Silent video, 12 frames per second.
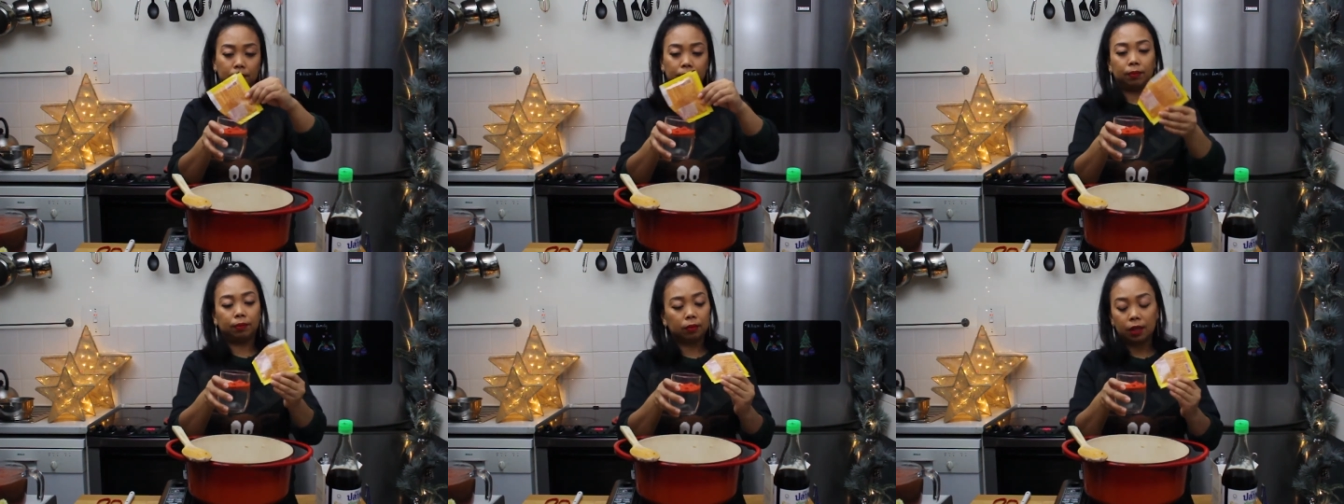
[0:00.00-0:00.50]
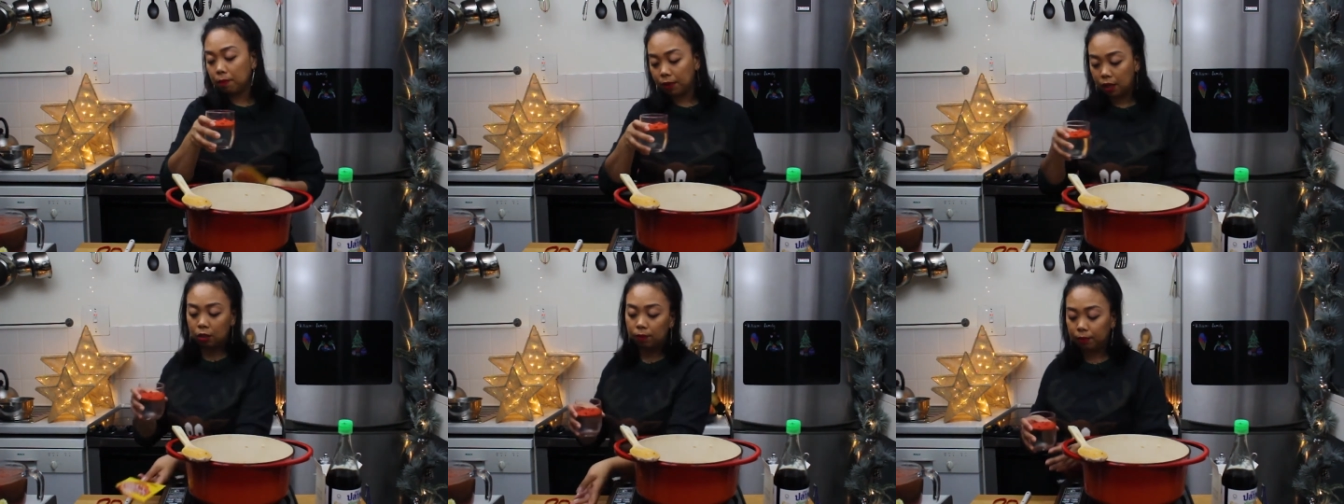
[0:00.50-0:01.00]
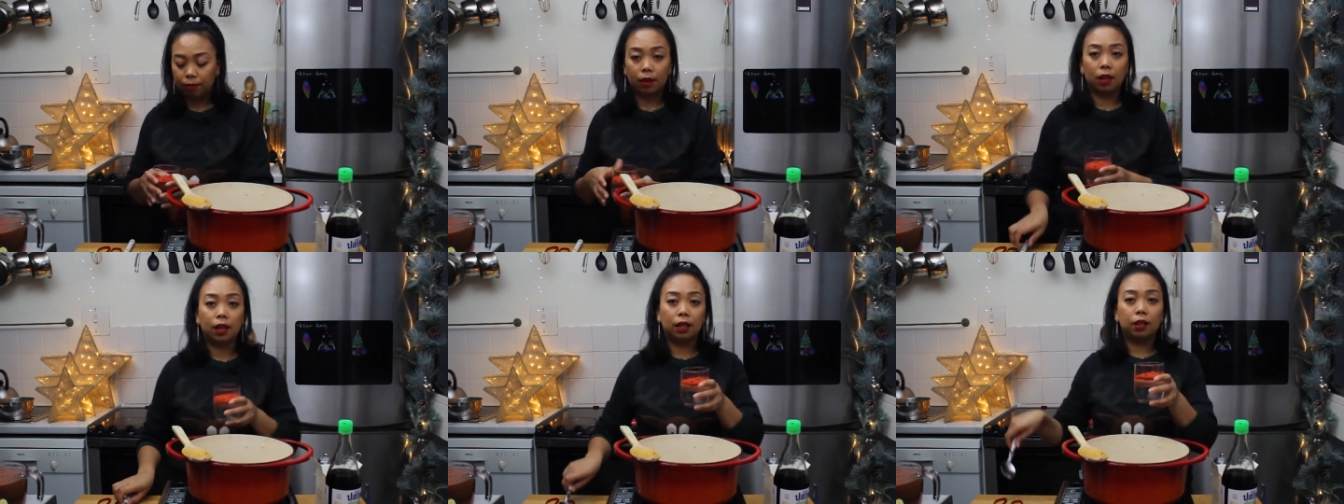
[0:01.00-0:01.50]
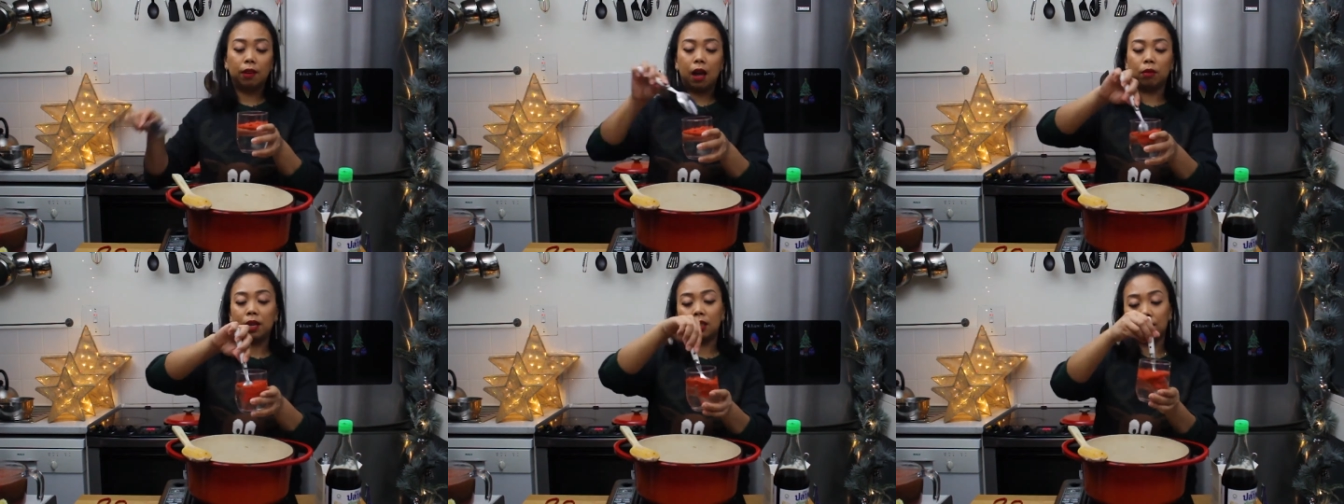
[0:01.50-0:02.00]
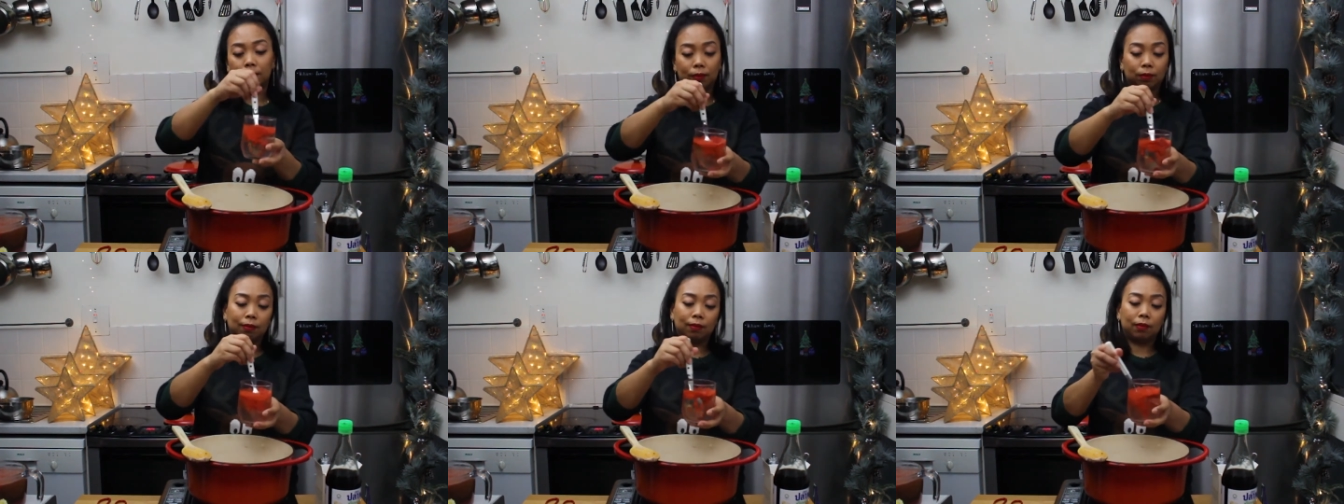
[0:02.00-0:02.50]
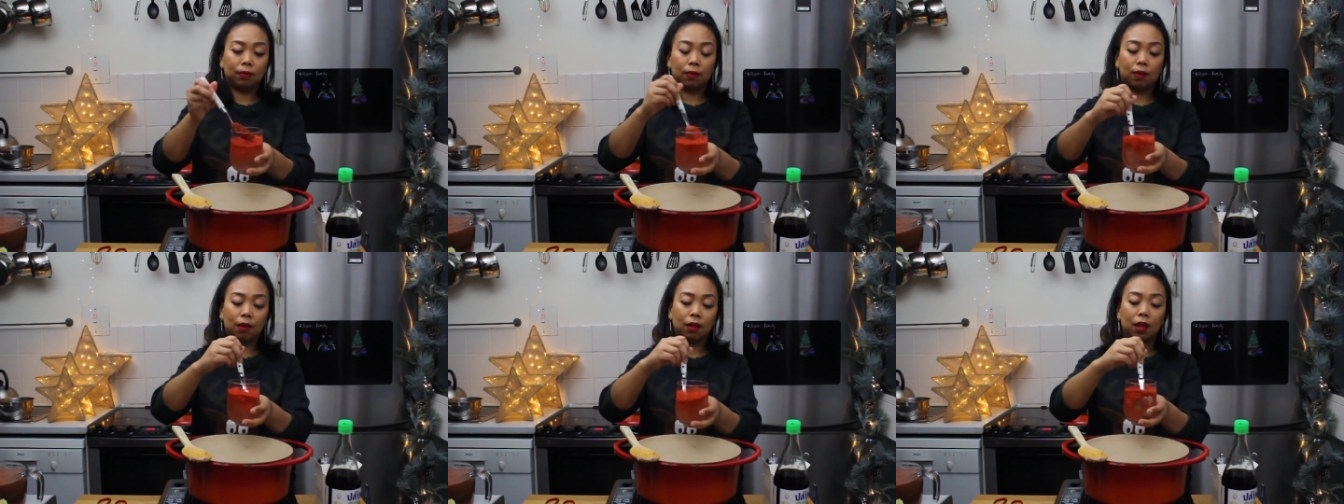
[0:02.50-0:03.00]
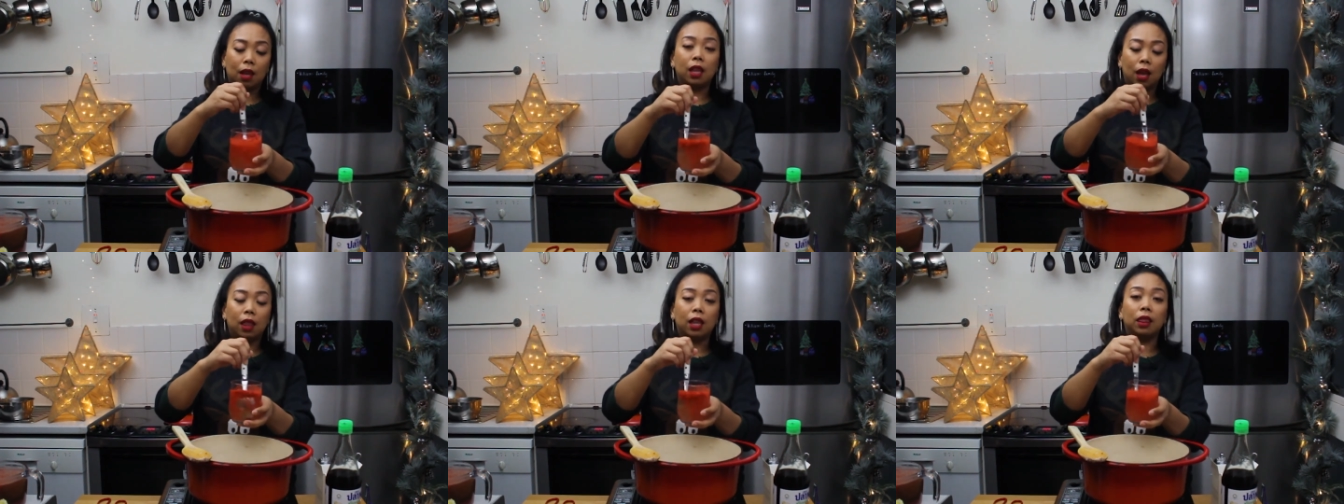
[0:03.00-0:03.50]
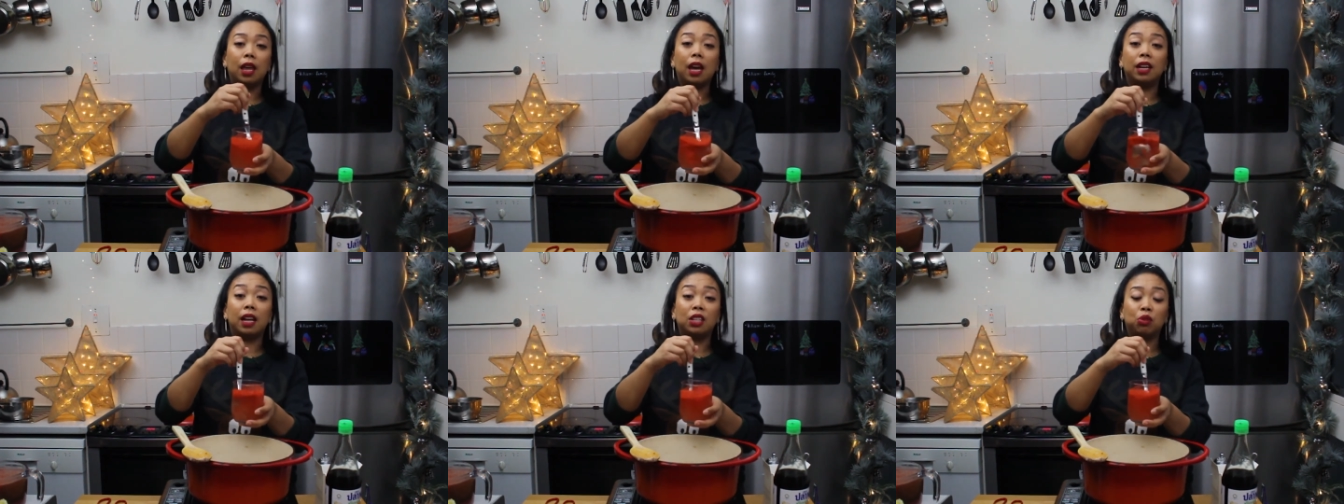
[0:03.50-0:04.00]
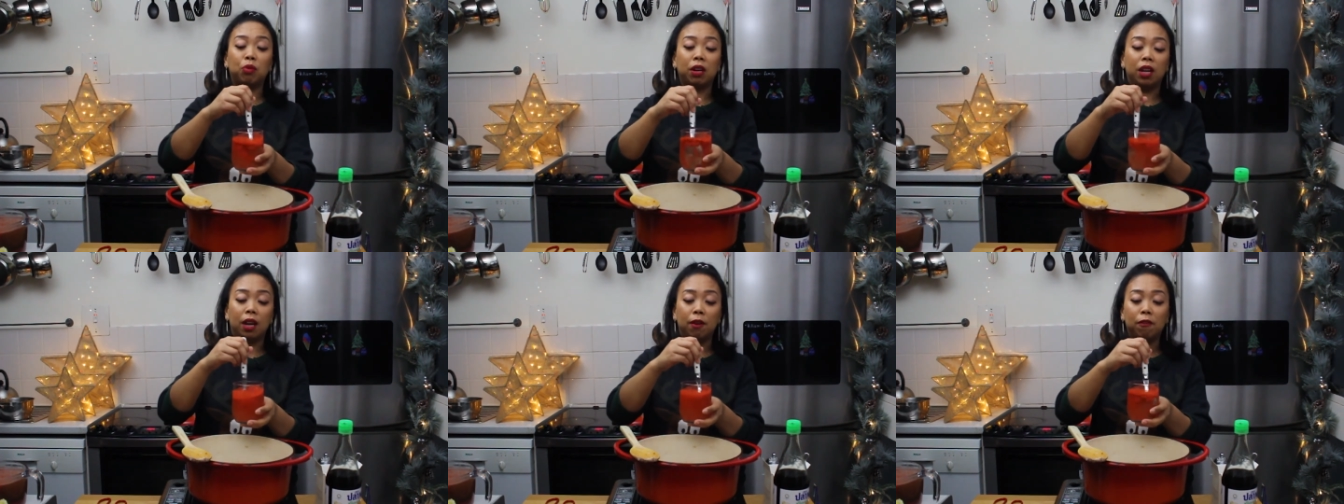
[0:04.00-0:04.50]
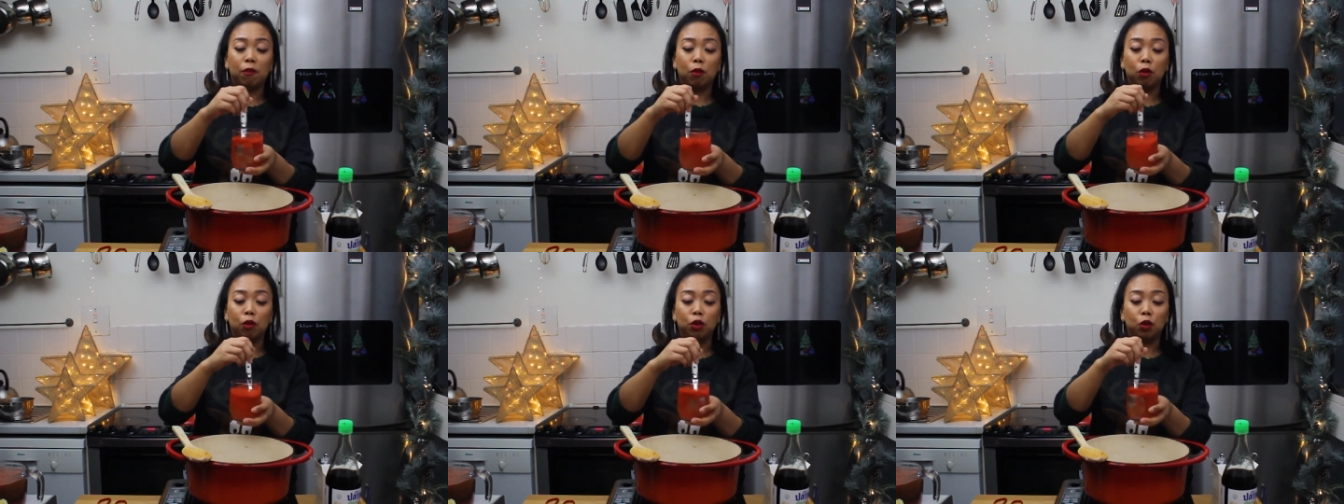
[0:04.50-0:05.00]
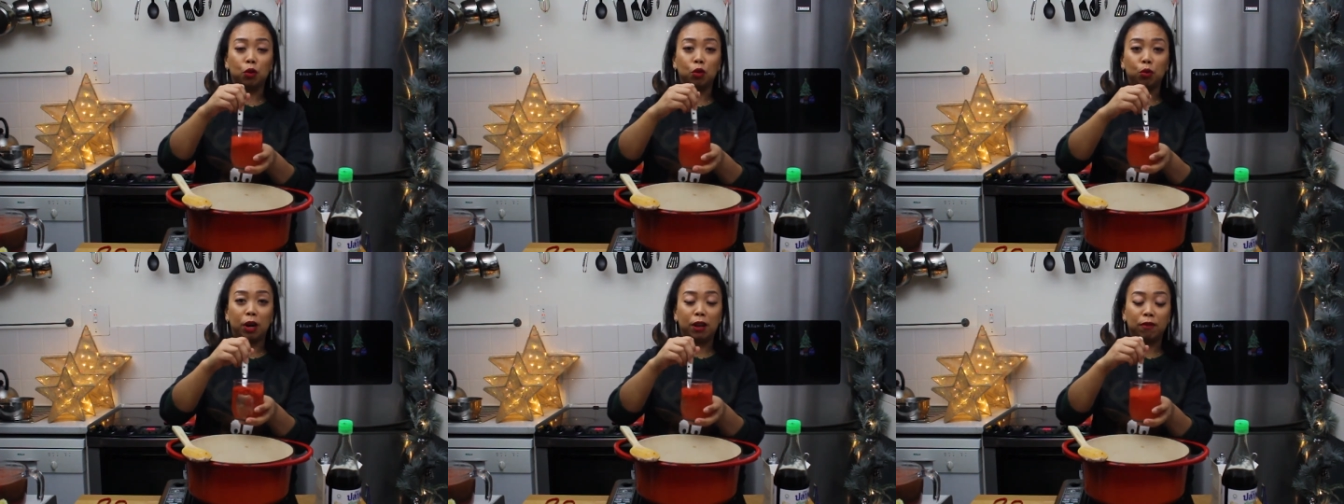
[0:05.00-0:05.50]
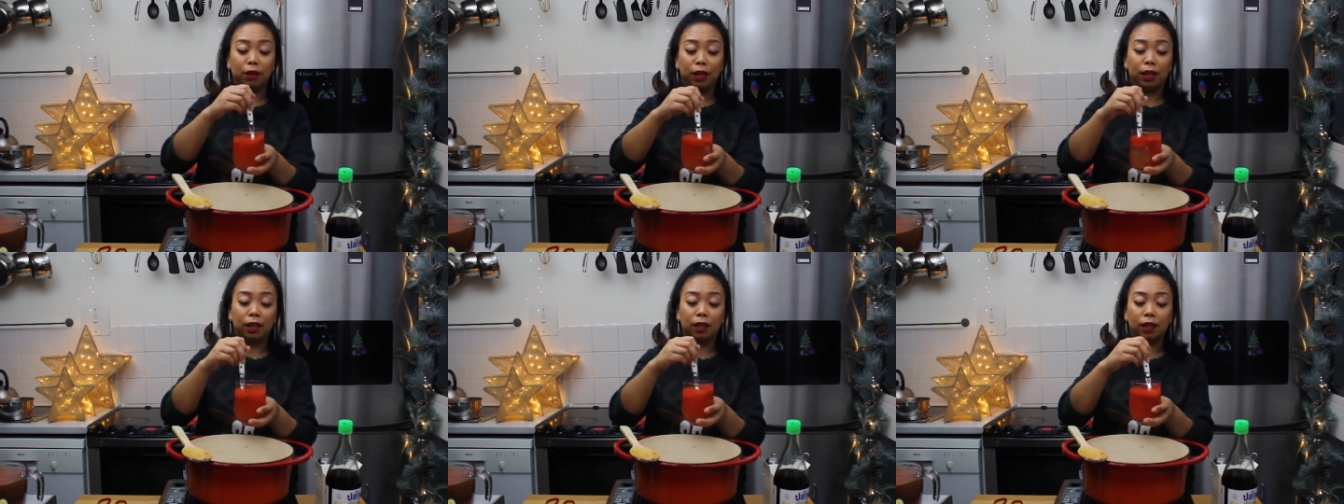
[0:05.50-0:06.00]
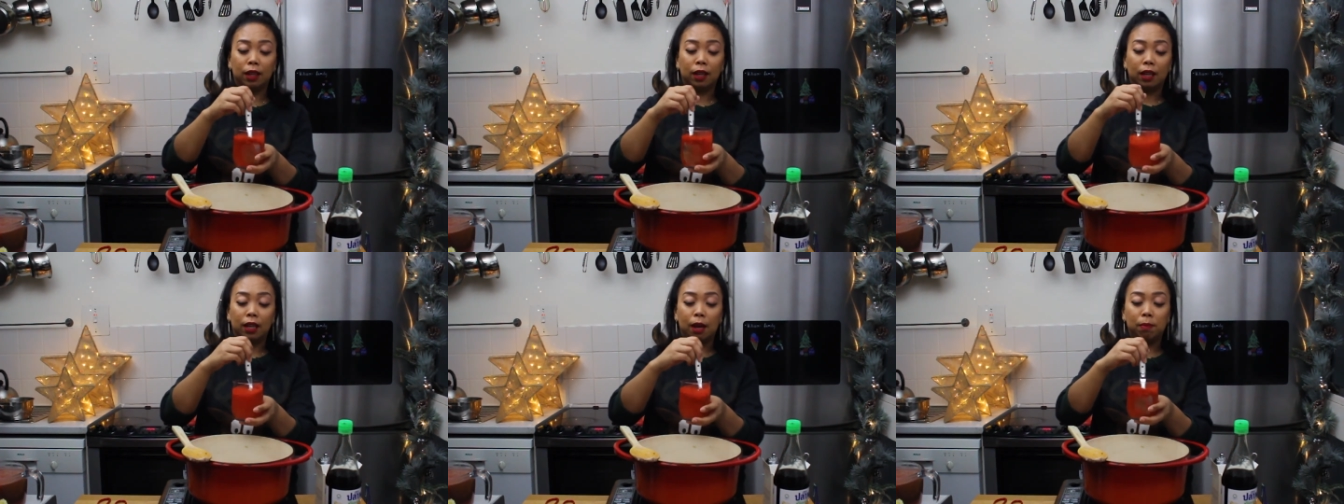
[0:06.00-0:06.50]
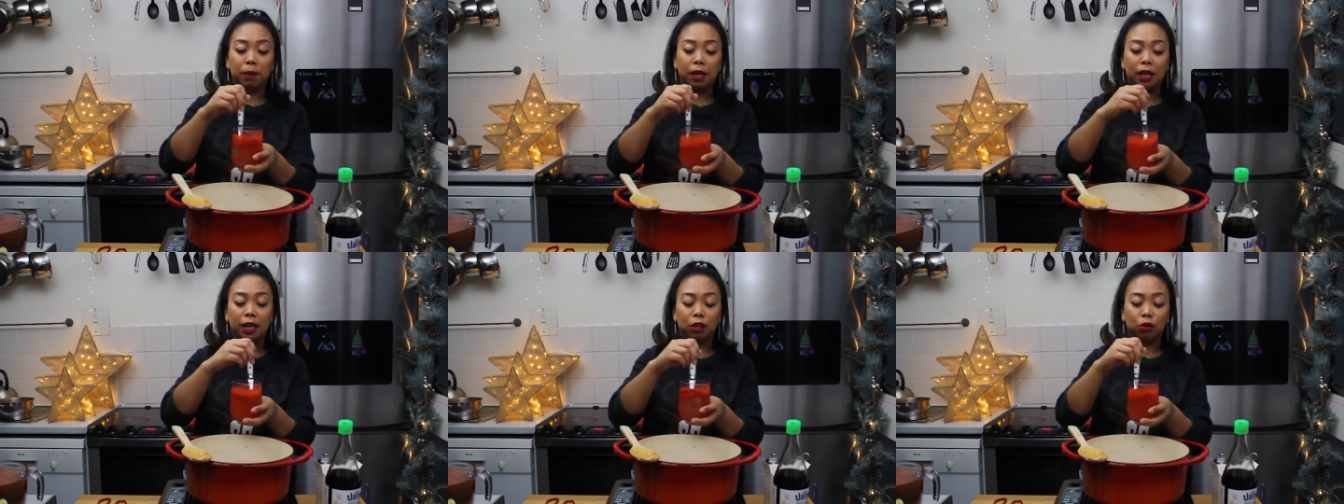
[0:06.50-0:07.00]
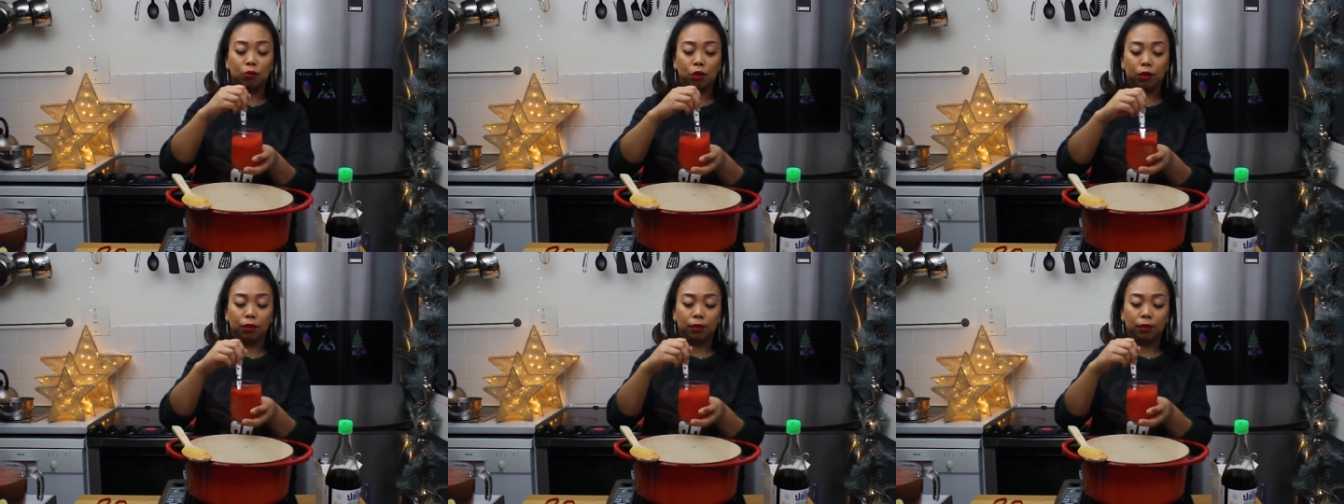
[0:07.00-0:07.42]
in some just cold water, and then that's ready for your gravy a bit later on.